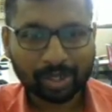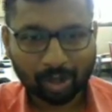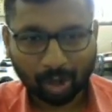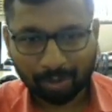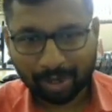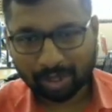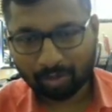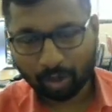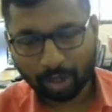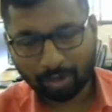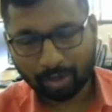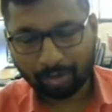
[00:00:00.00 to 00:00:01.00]
topics,
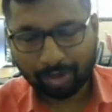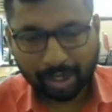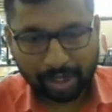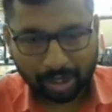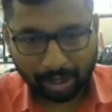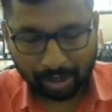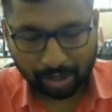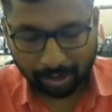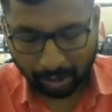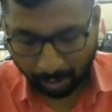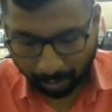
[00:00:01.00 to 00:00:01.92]
whatever we discussed.